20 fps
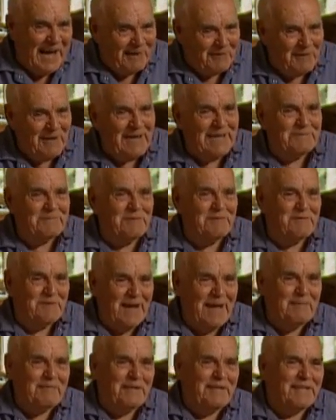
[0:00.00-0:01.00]
I raised my
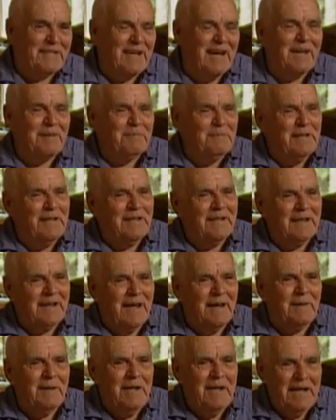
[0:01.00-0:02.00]
family in cotton mill, and
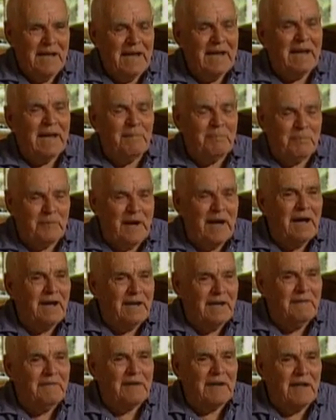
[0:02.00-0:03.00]
I and I'm proud
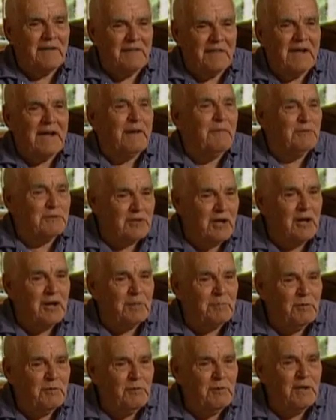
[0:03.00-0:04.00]
of it. I think it was
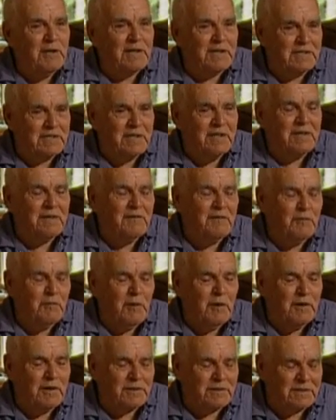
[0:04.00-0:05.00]
honorable work. It's honorable
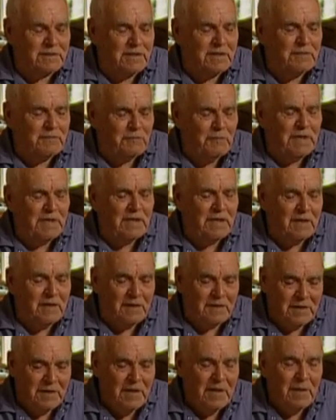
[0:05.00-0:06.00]
work that we
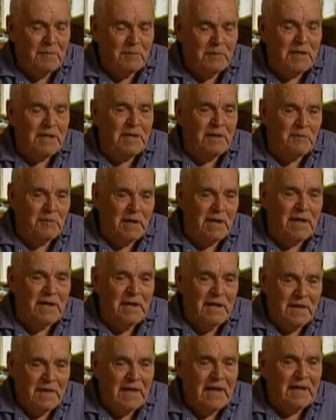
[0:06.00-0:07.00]
done. But anyway,
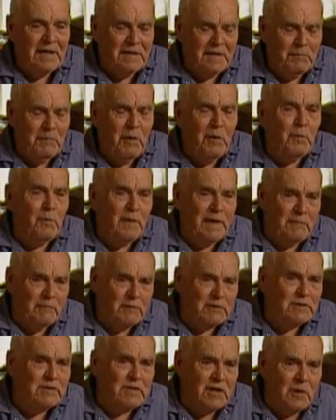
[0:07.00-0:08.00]
that the boll weevil
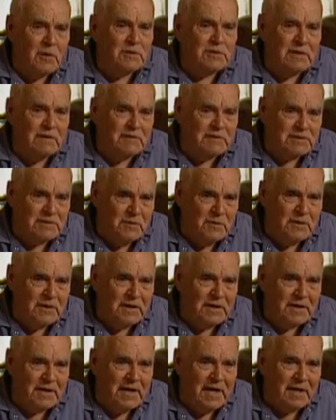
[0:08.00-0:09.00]
was the cause of us going
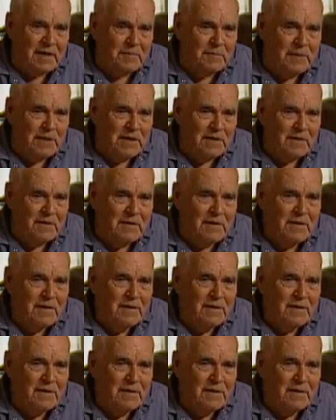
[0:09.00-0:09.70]
in the cotton mill.